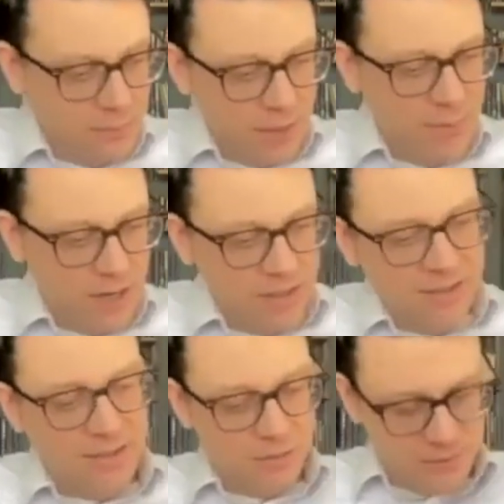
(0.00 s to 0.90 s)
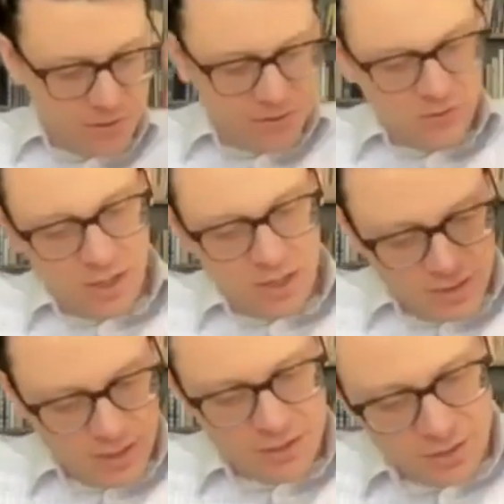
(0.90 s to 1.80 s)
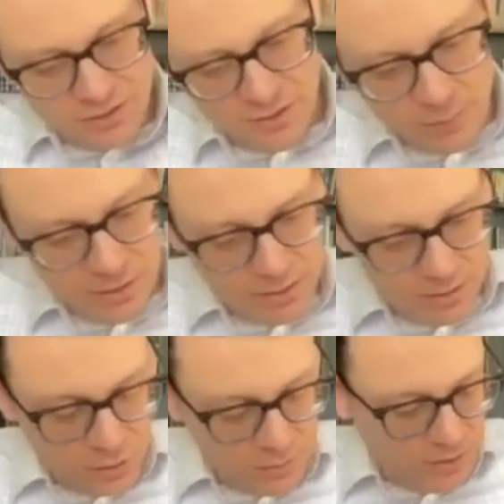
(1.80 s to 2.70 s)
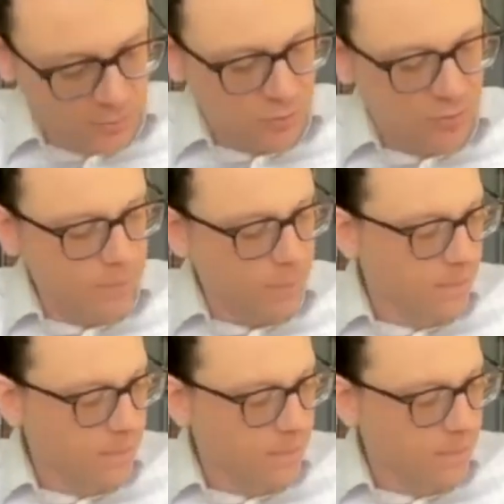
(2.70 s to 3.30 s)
And Maimonides, as we just saw, is not just committed to Jewish imagery.